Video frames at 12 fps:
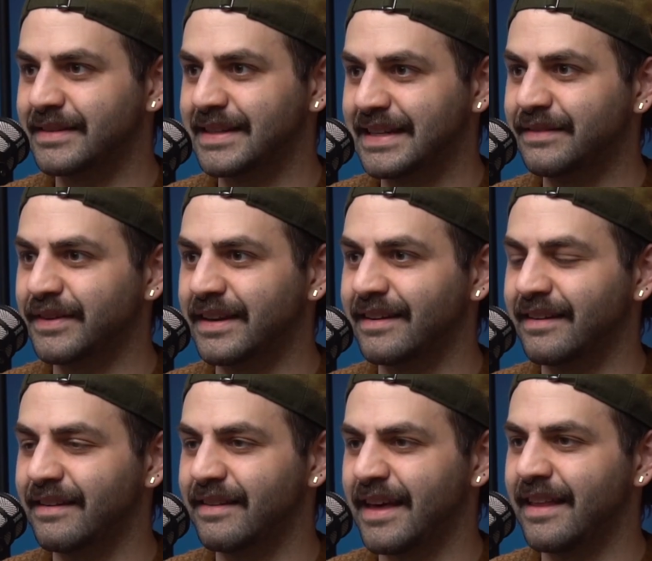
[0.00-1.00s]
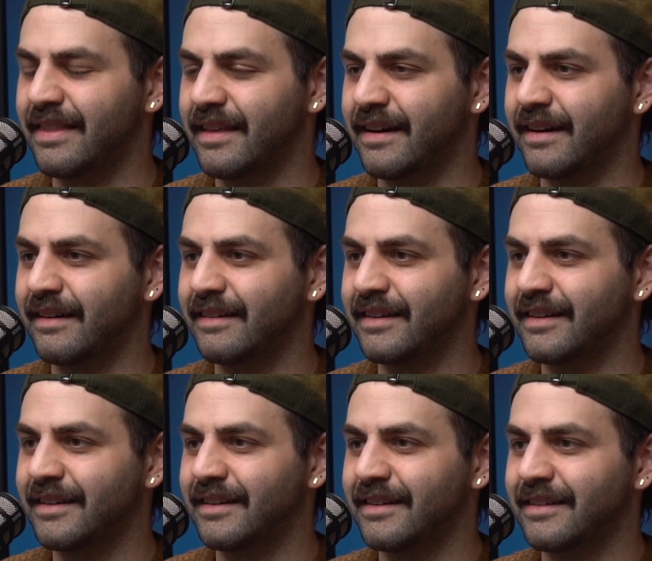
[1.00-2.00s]
even yeah. than the
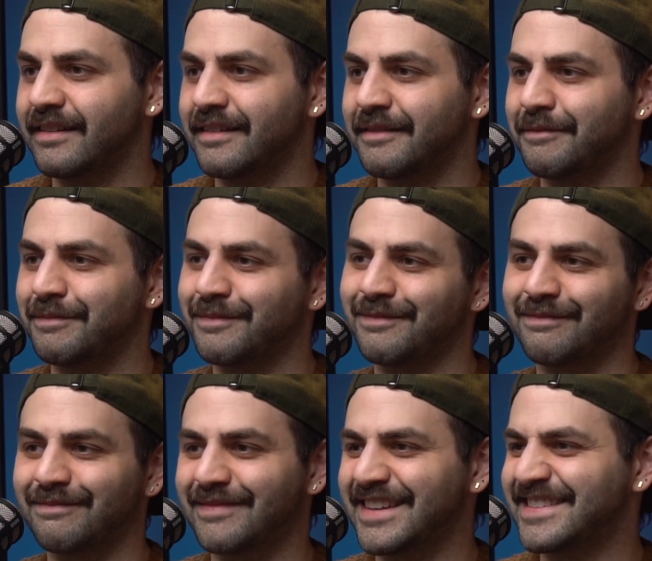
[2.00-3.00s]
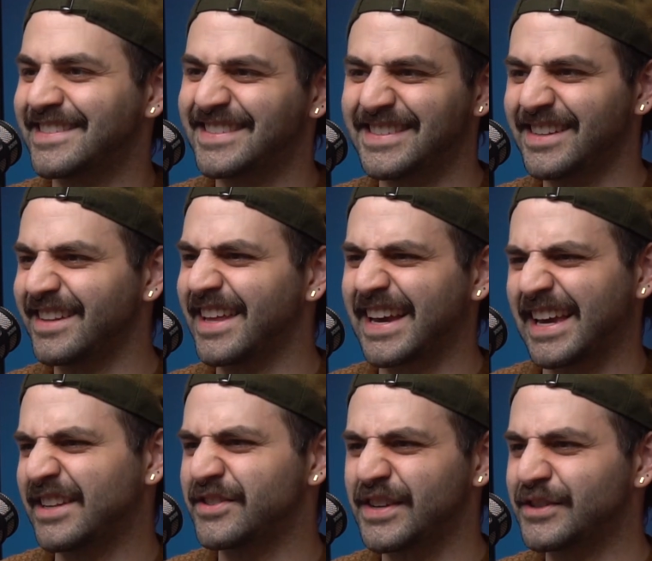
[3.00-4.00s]
the sil- like
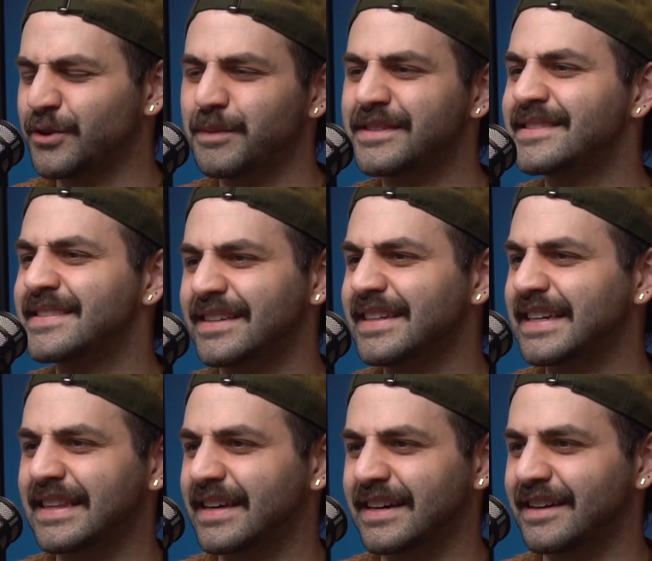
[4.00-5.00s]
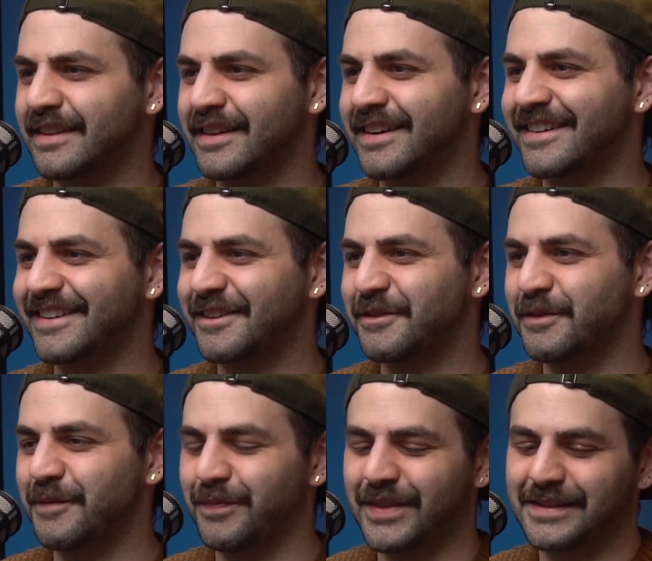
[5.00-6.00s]
it's it's almost silly the the
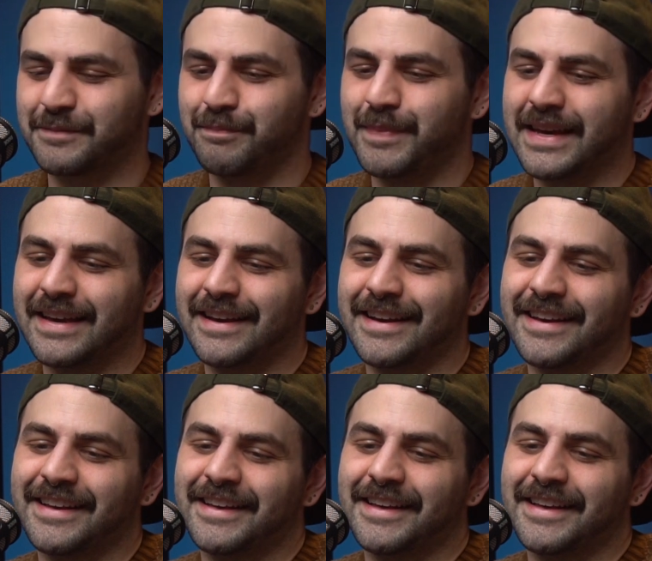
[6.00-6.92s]
this big